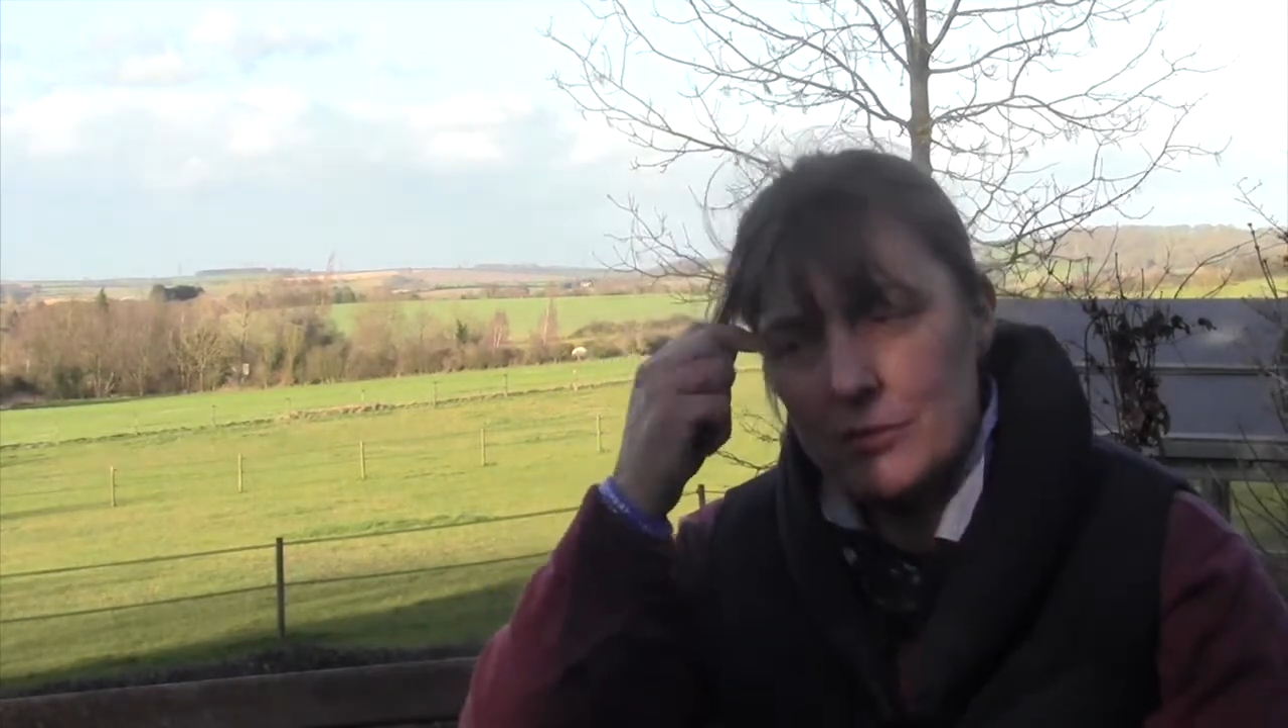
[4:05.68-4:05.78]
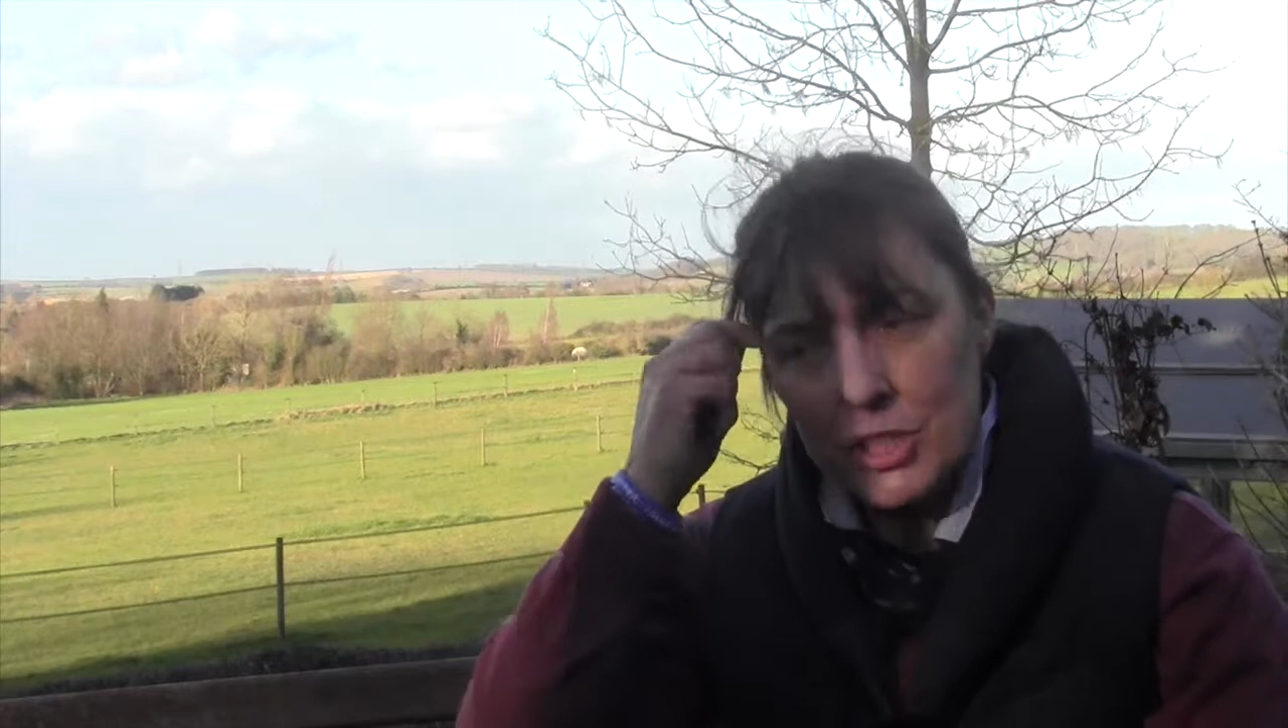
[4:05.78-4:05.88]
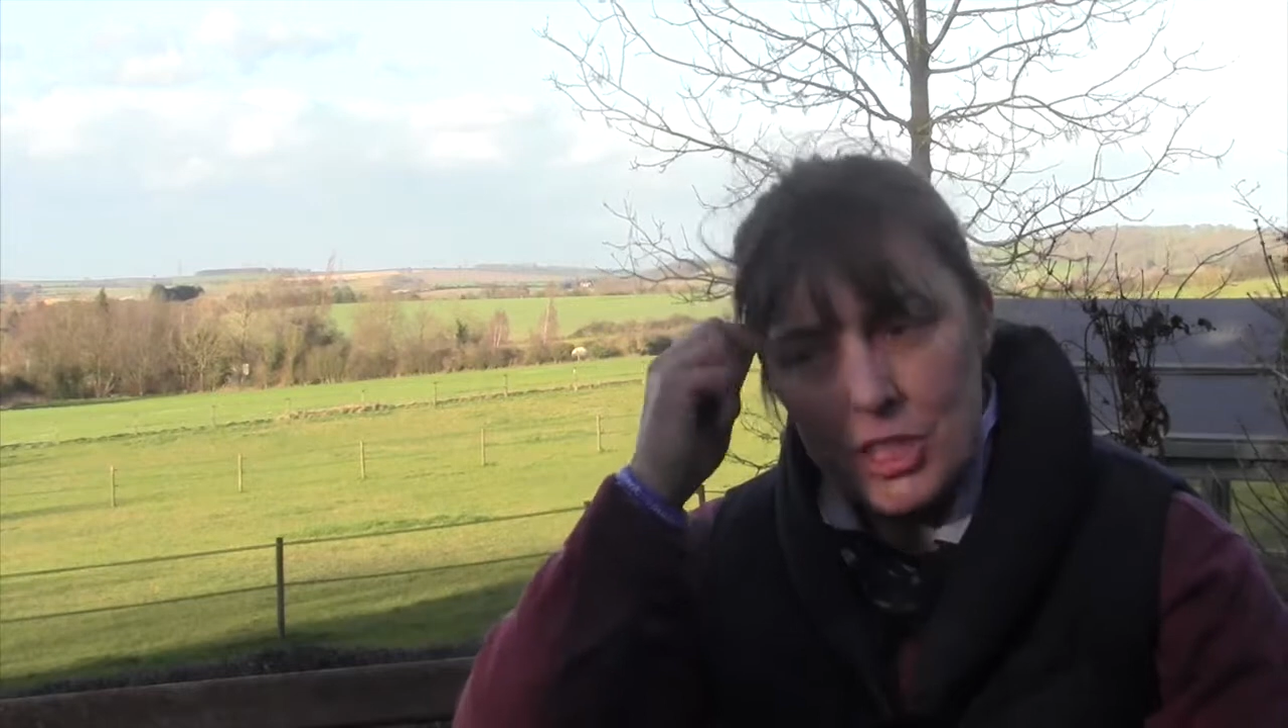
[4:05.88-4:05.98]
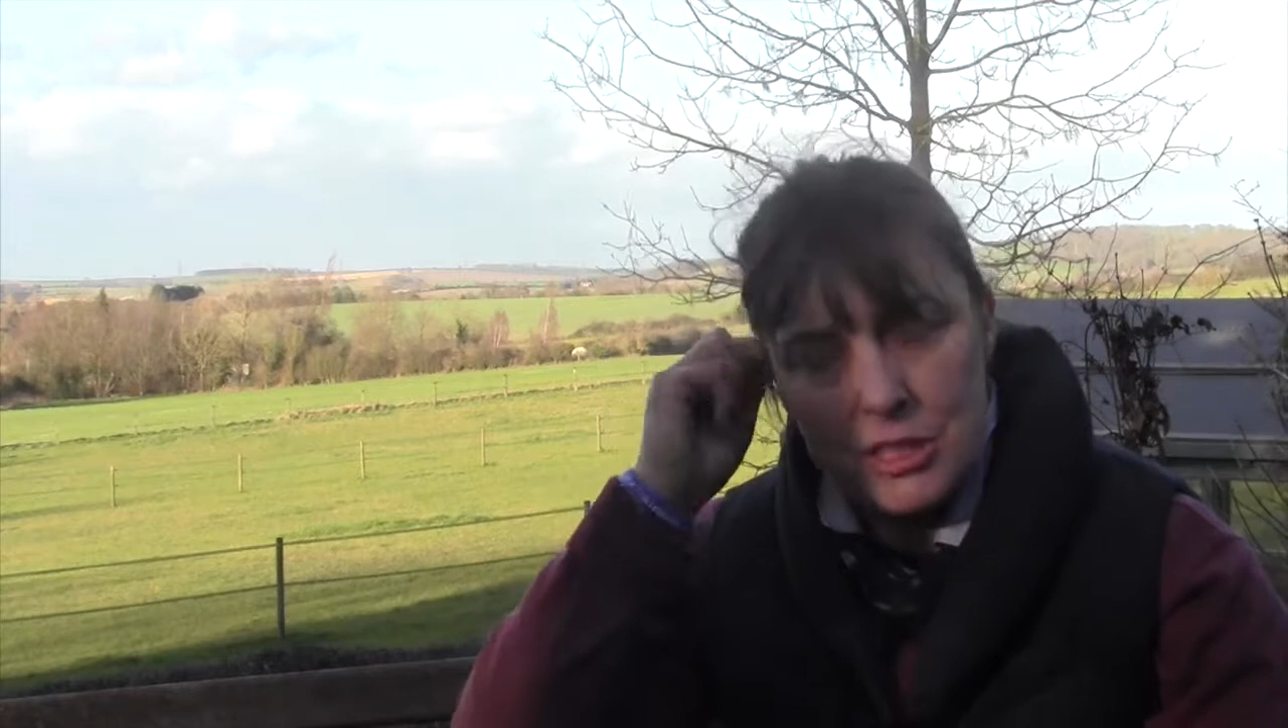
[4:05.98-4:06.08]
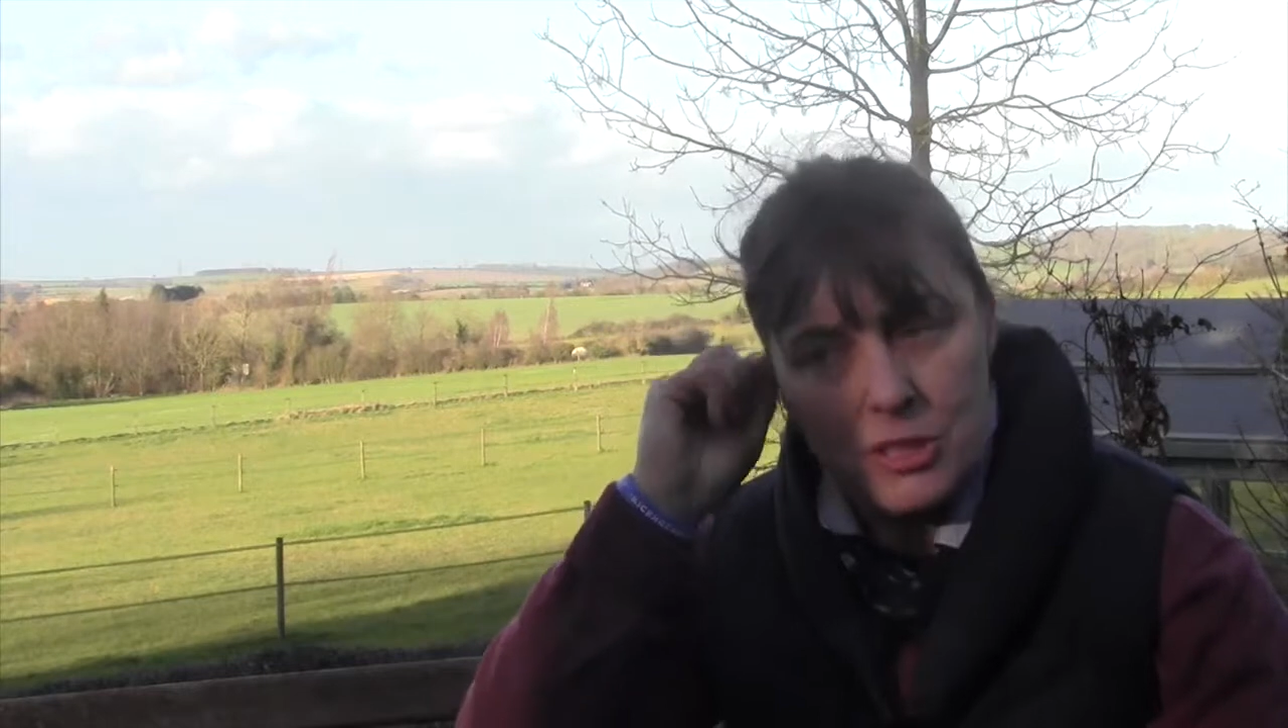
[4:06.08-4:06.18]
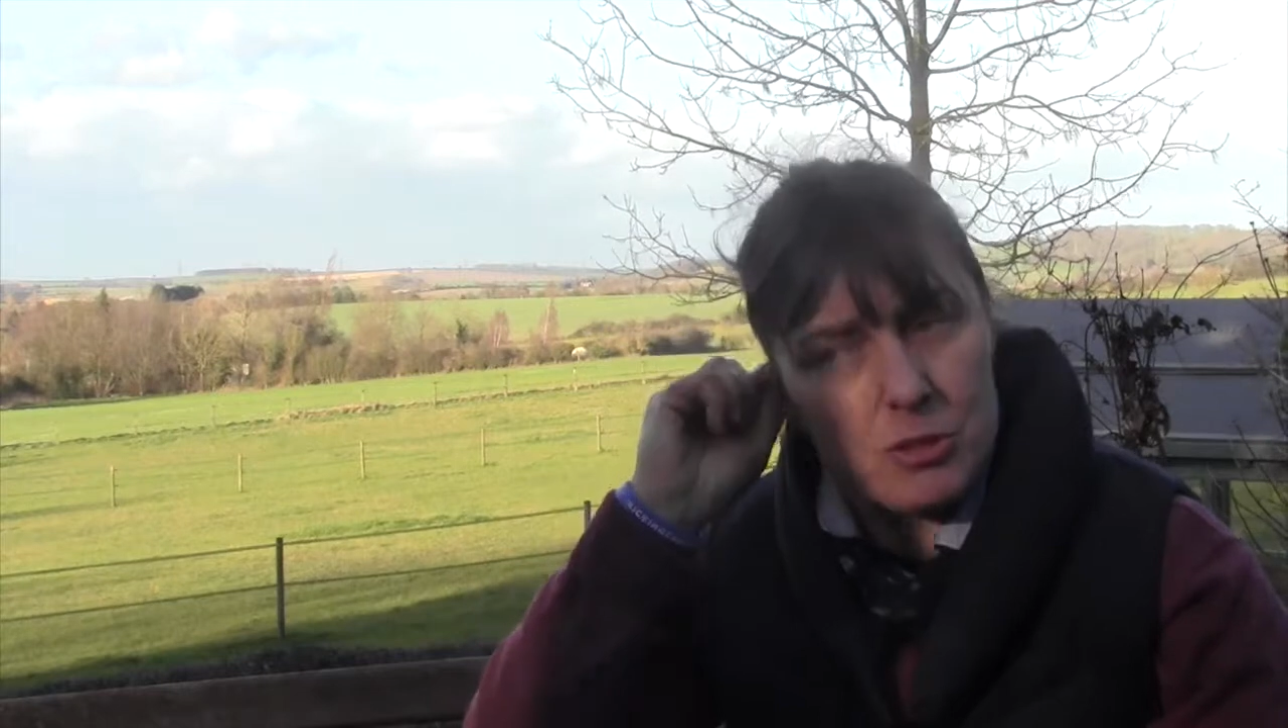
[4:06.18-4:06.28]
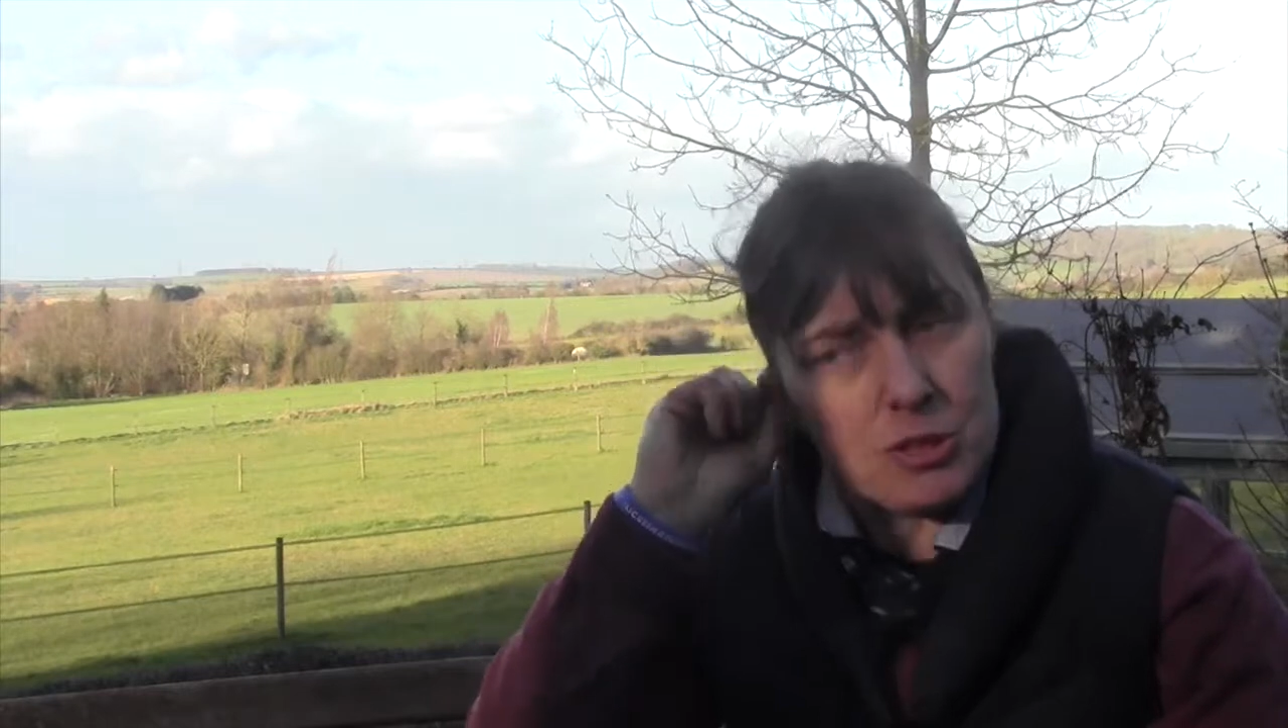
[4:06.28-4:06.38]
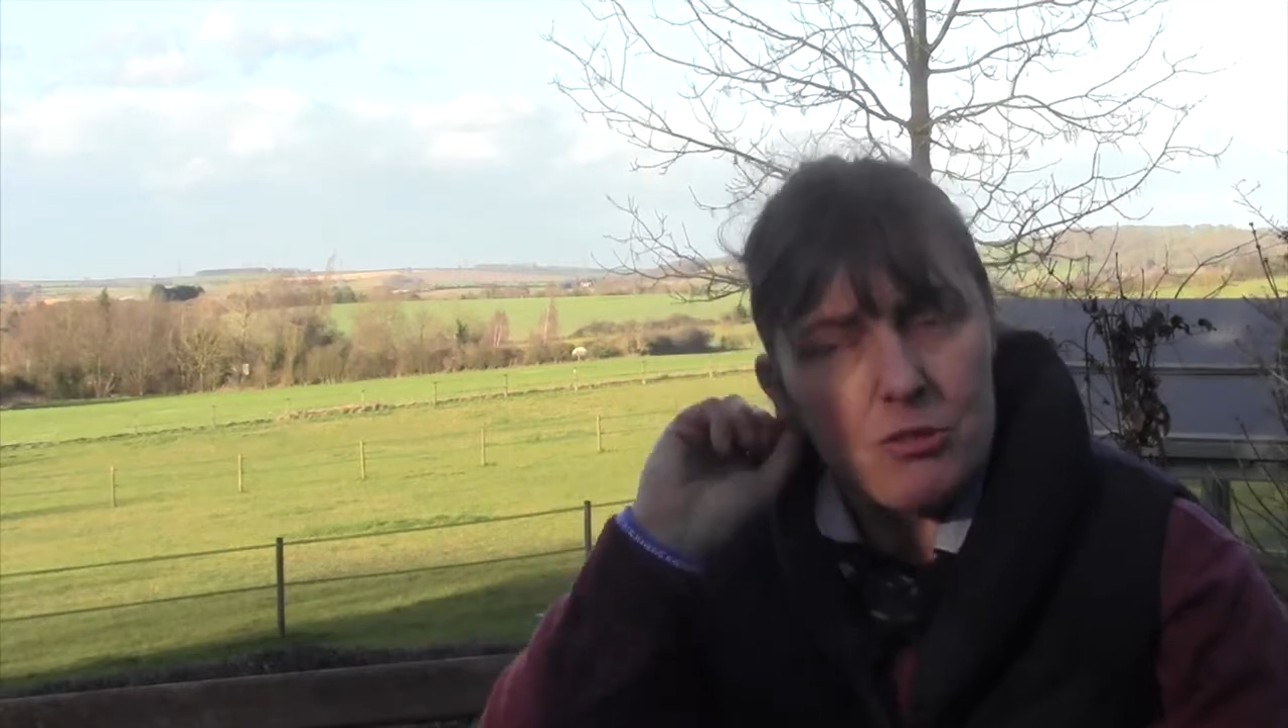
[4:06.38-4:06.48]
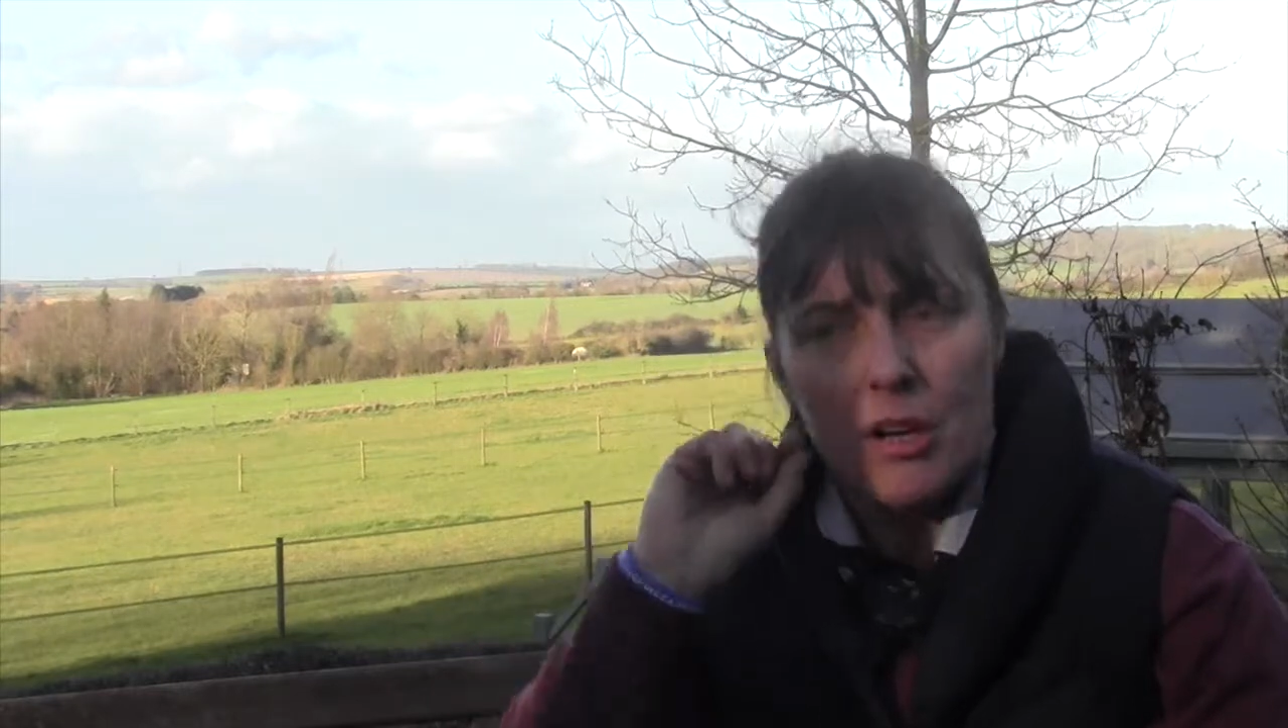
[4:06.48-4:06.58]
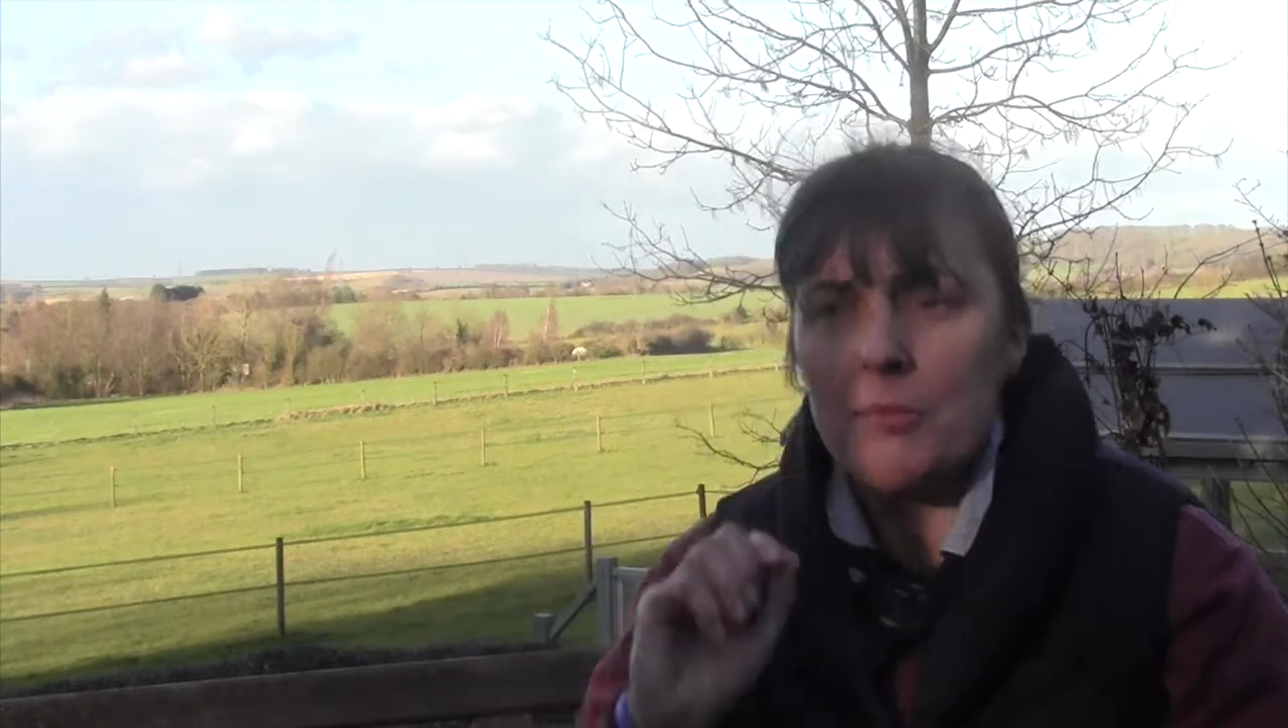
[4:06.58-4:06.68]
She's
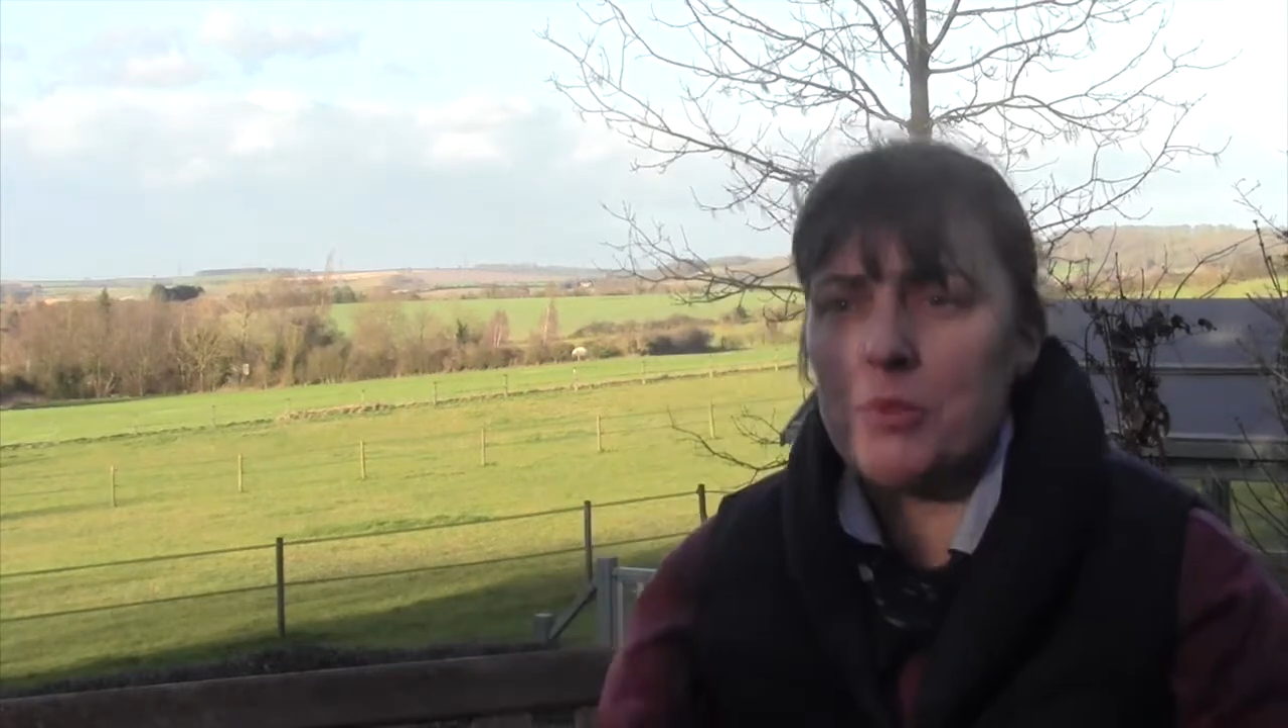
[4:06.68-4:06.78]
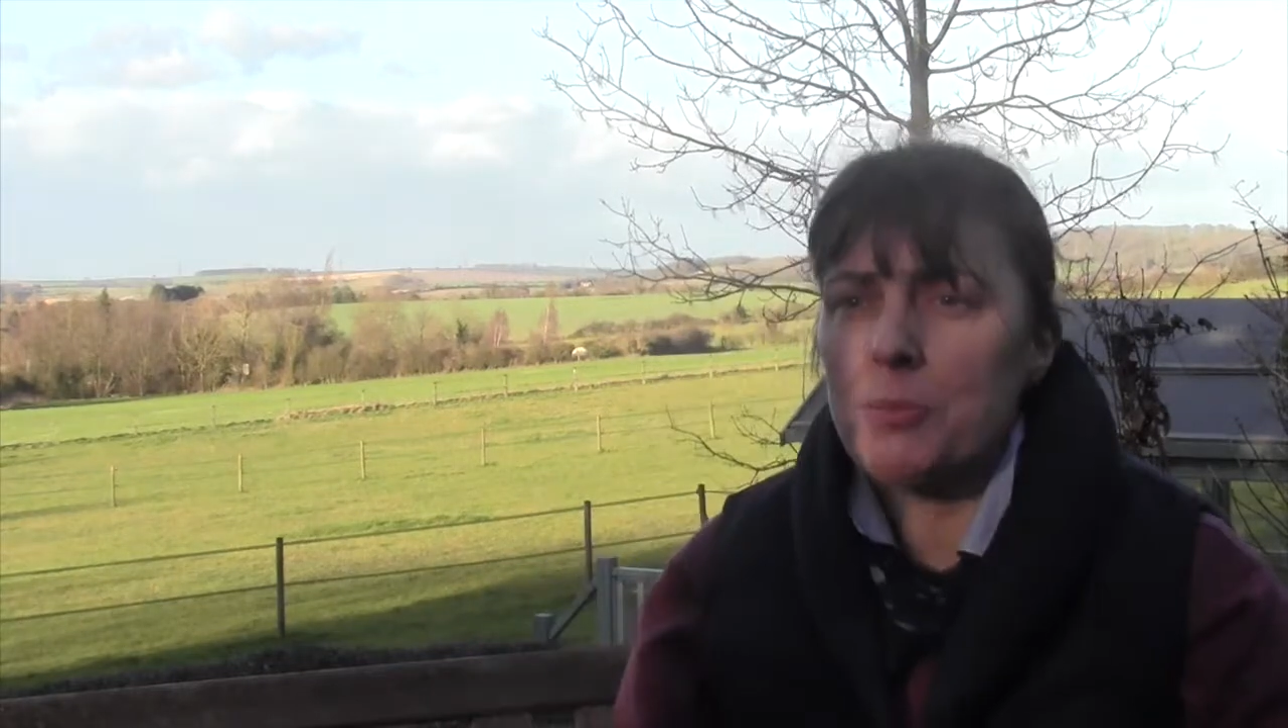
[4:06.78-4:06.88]
described